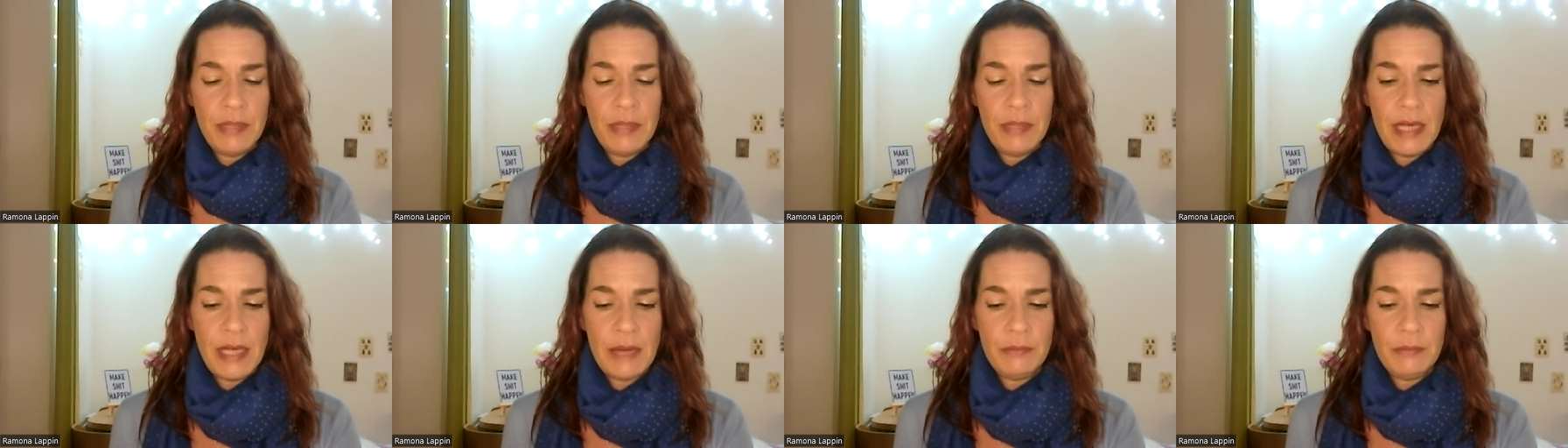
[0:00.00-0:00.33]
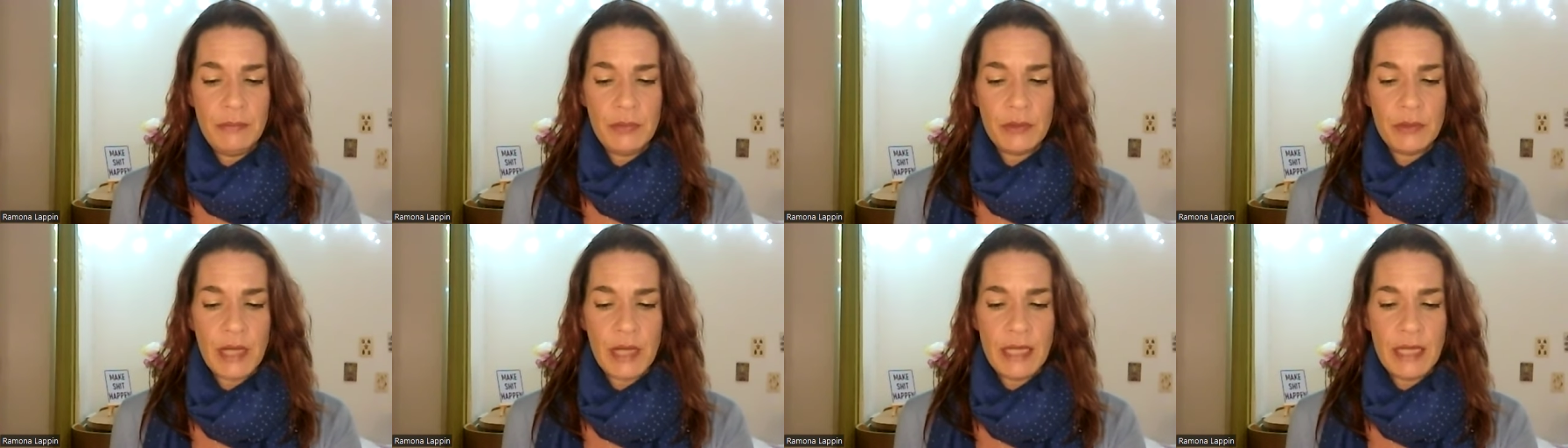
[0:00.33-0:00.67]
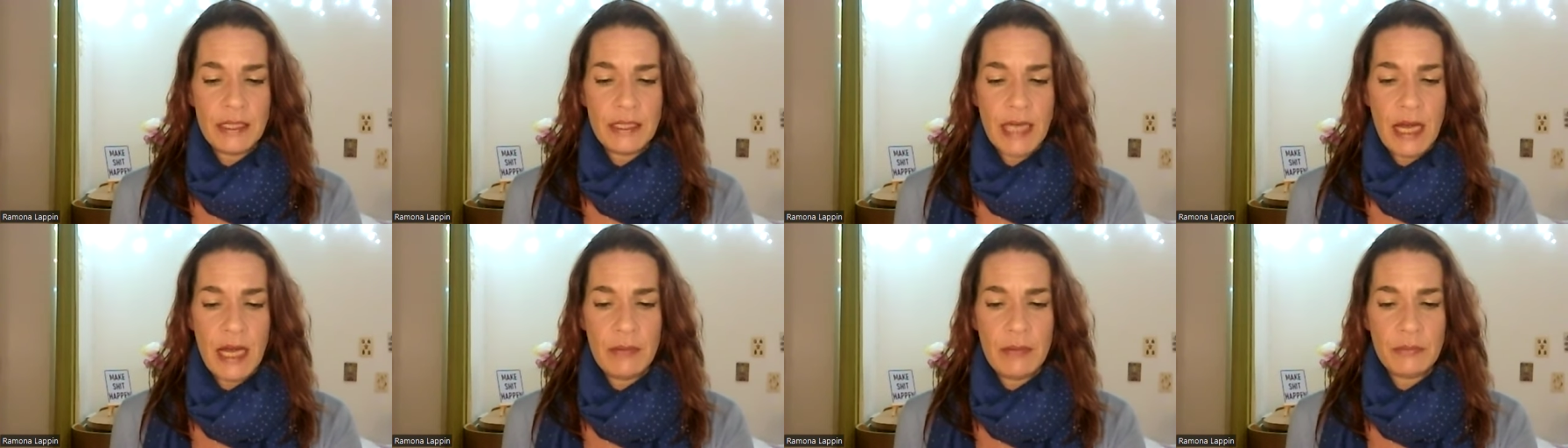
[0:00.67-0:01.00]
p.m
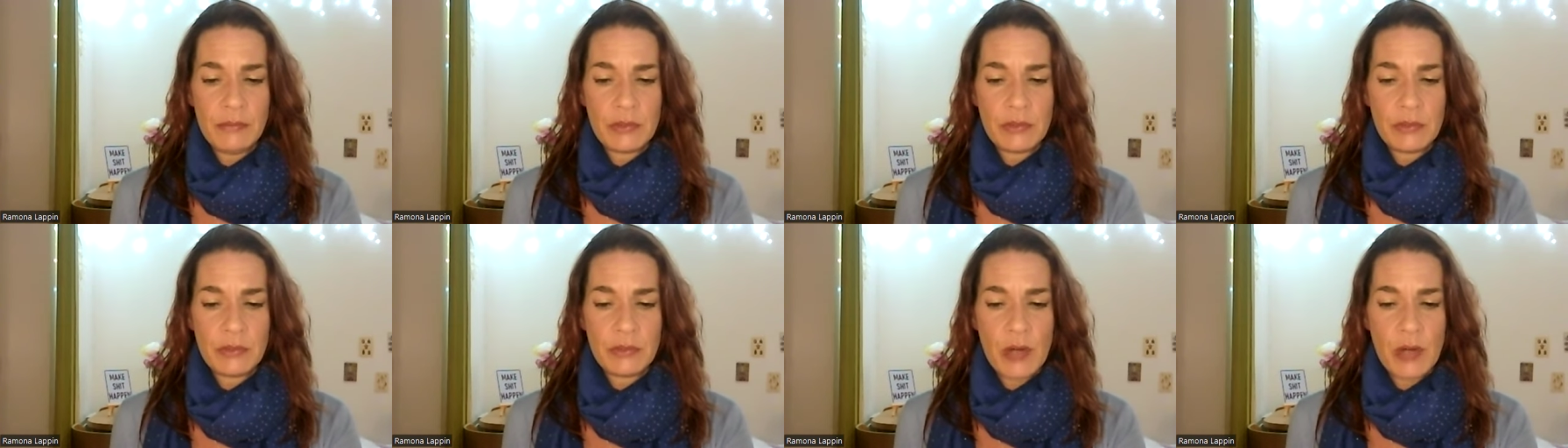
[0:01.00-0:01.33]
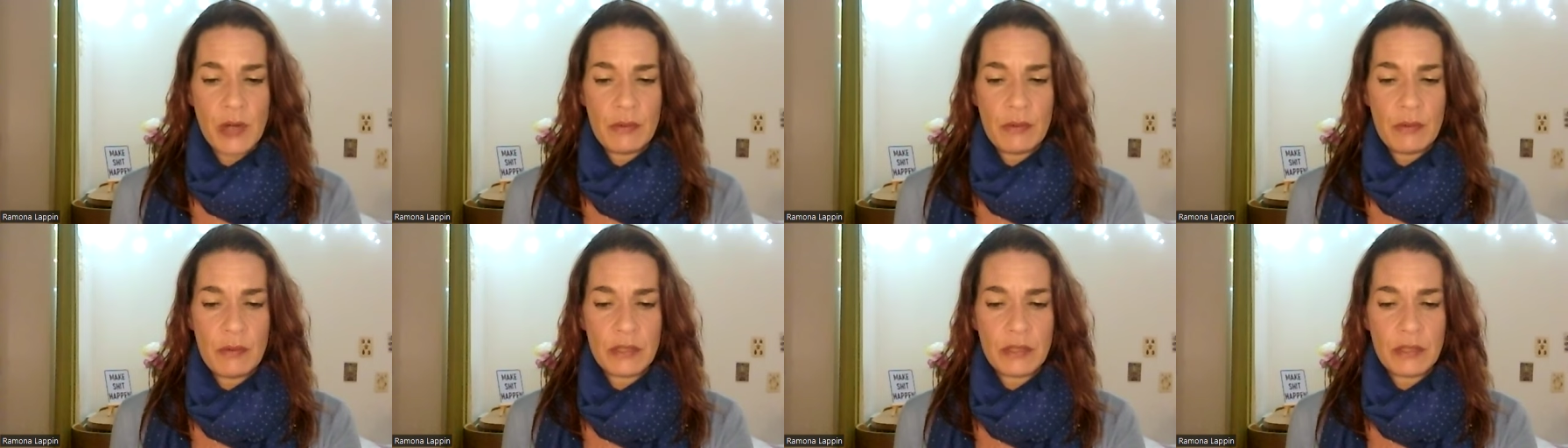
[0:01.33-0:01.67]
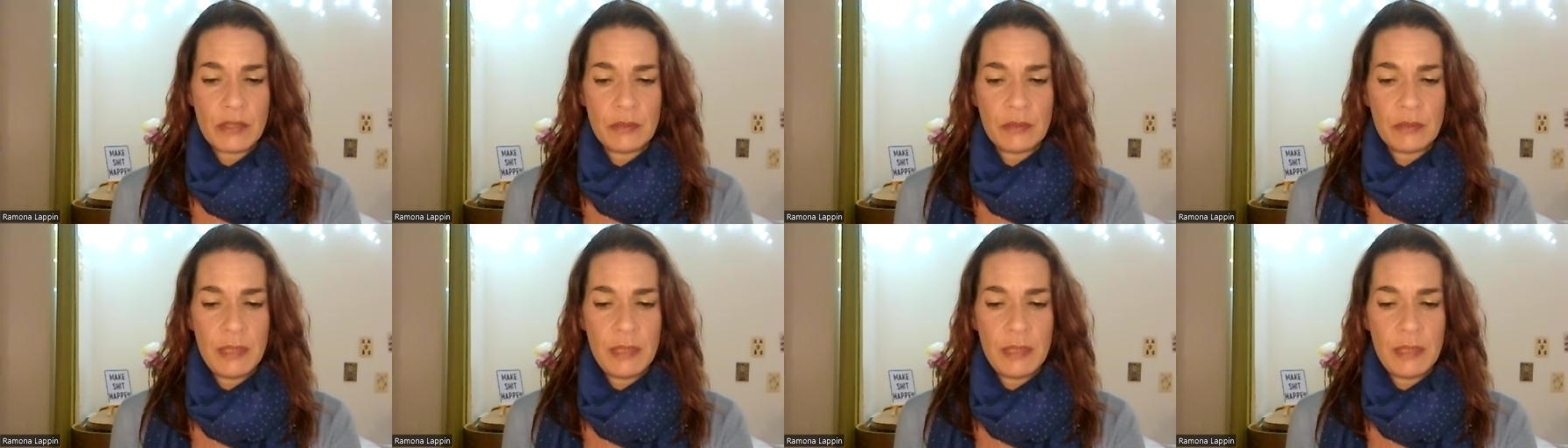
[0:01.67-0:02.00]
uk time so i
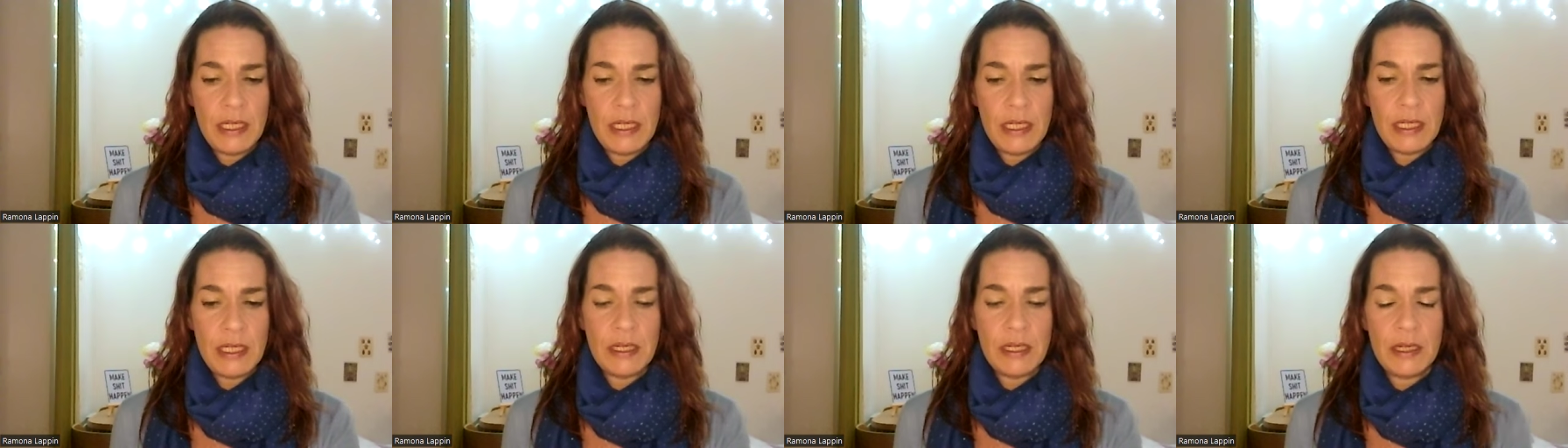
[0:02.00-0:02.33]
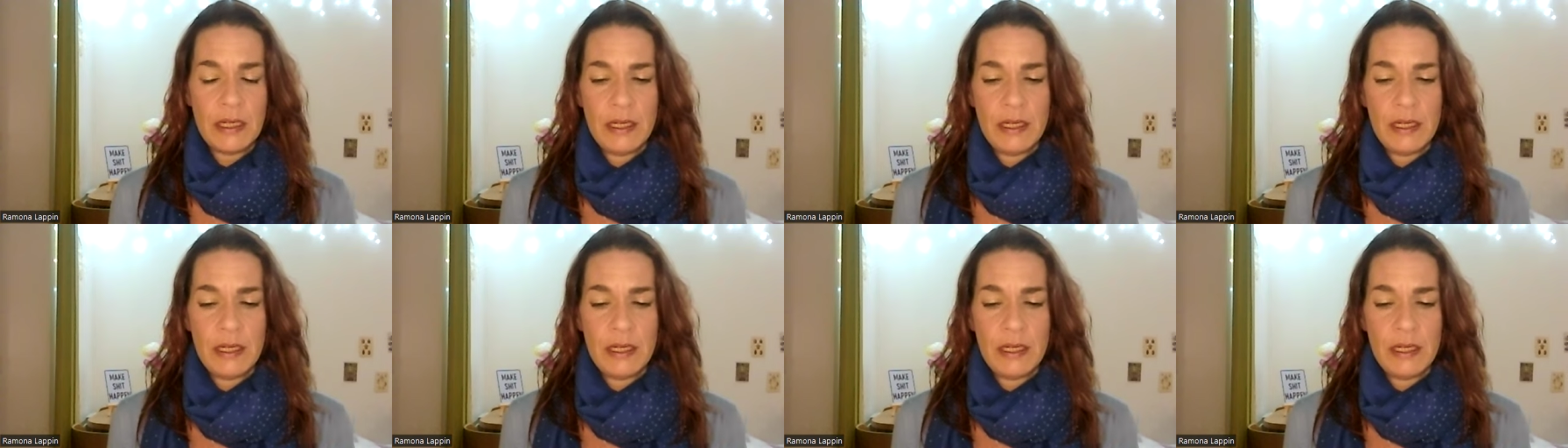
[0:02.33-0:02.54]
want to be